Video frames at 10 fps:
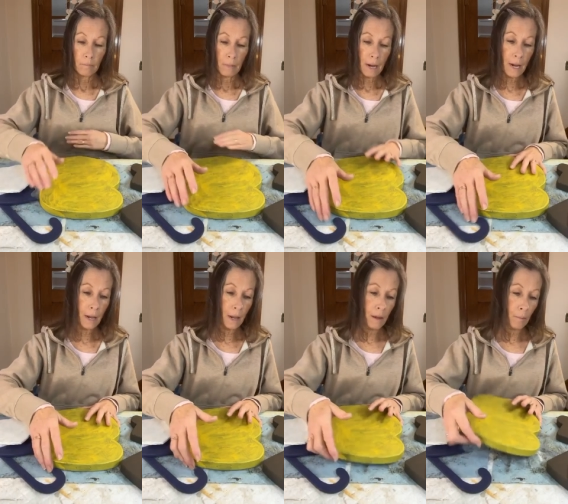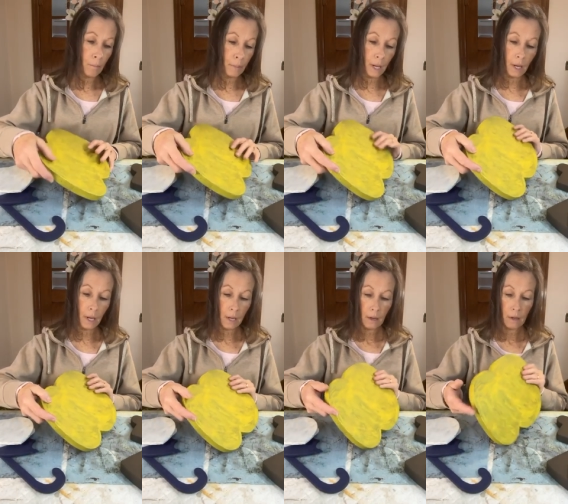my
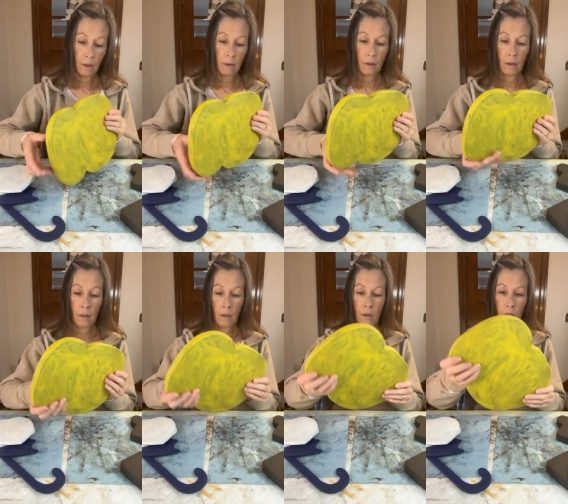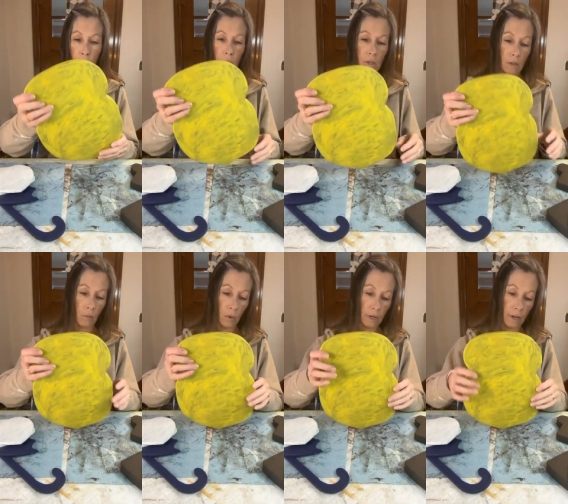bee, what
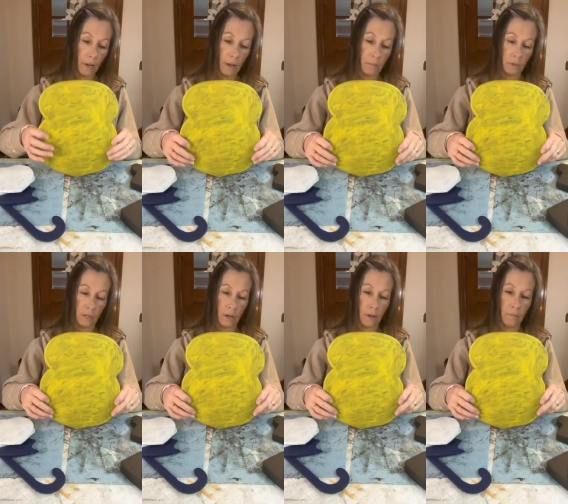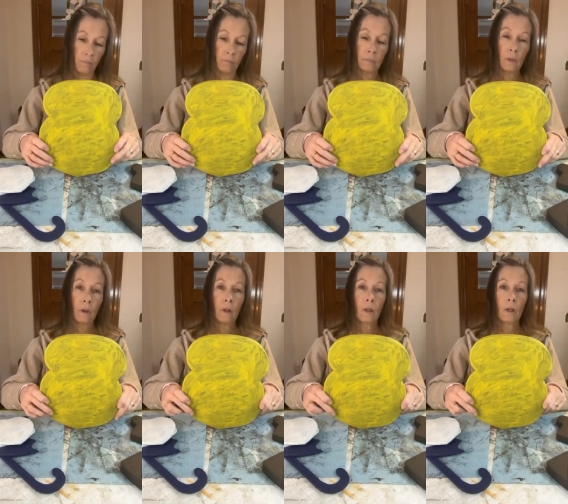the wood kit comes in,
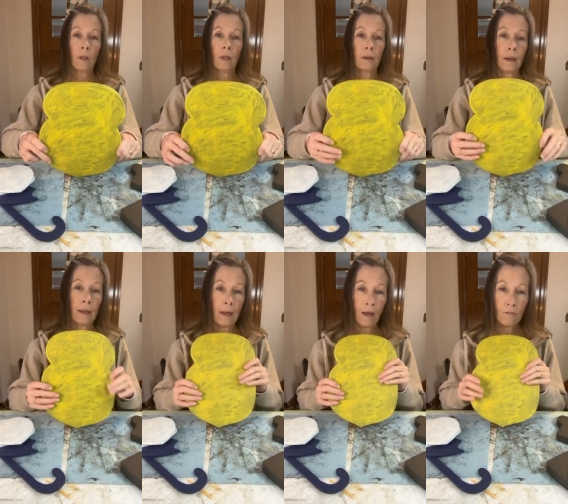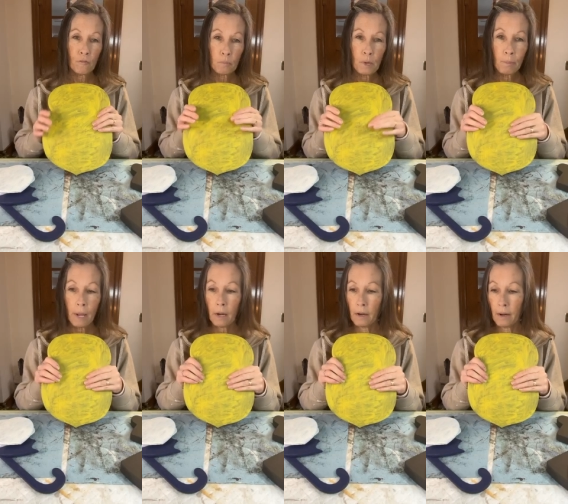now I have
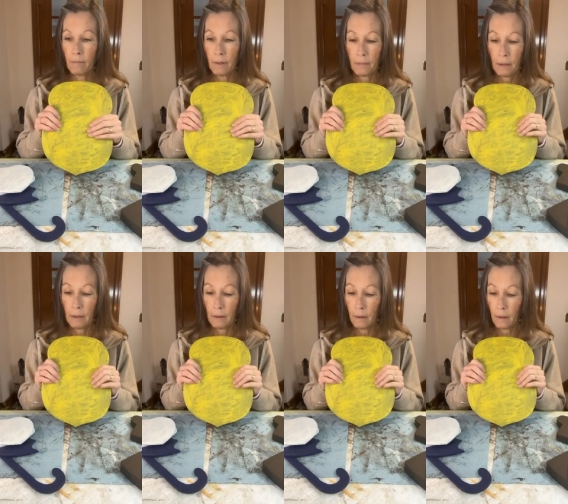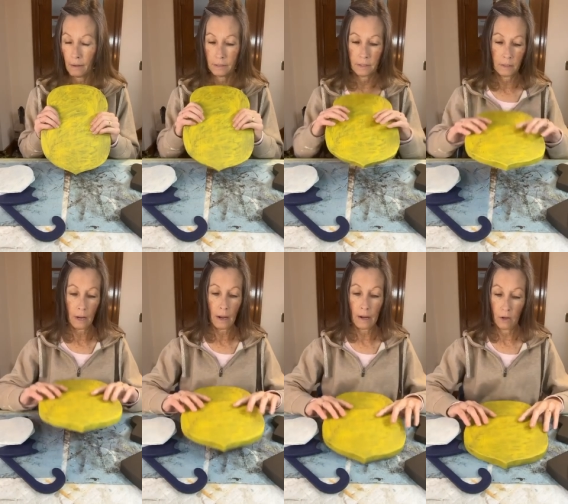pre-painted everything because
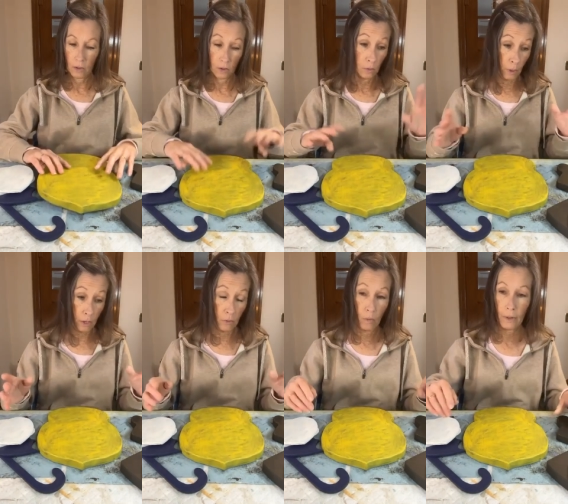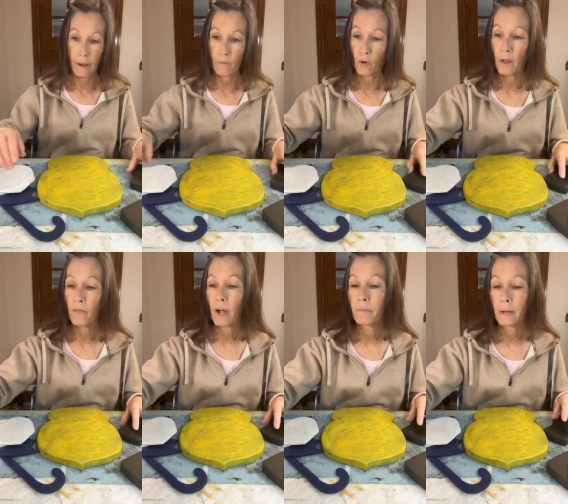we do only have
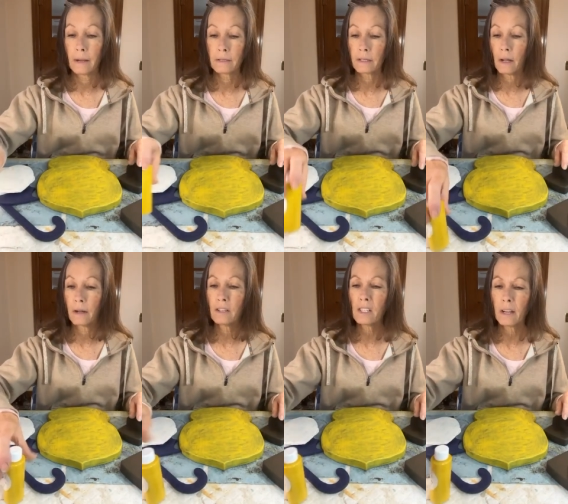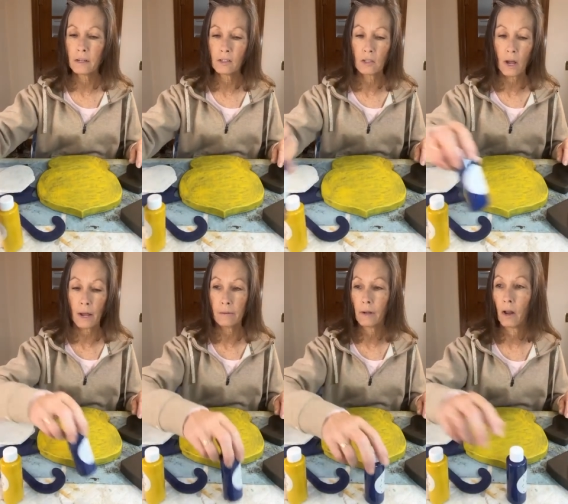45 minutes, and it is
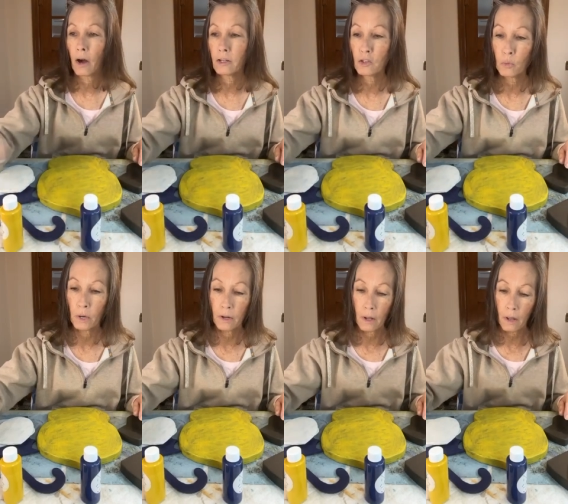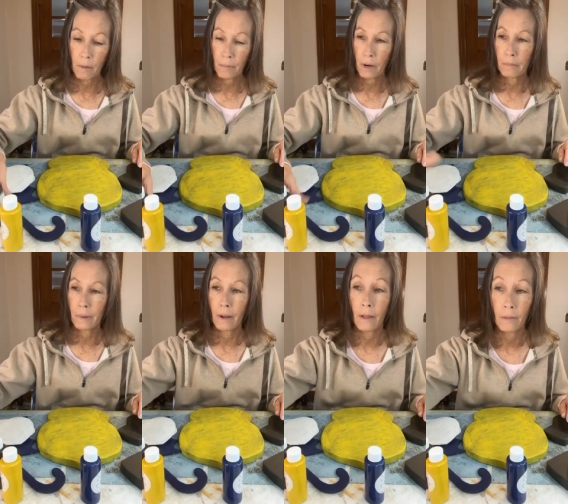kind of a large wood kit compared to
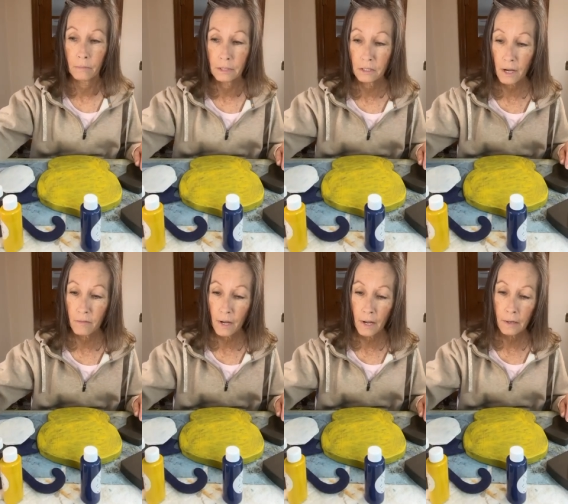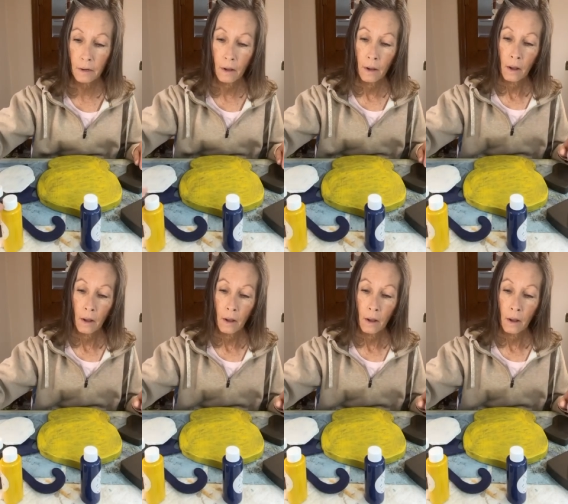my other ones I've done.